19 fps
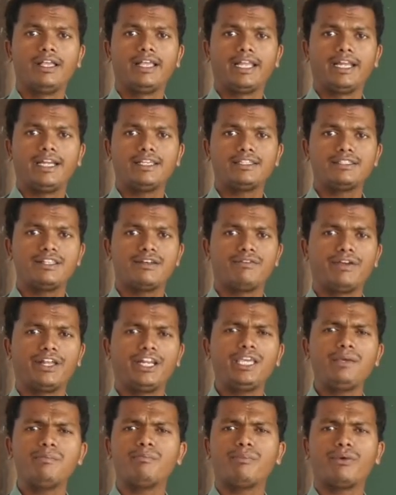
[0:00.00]
It is the
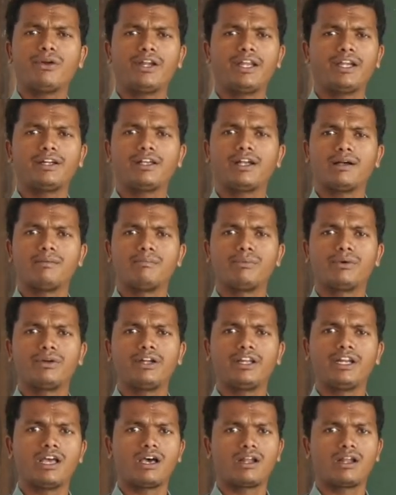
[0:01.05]
very important compound in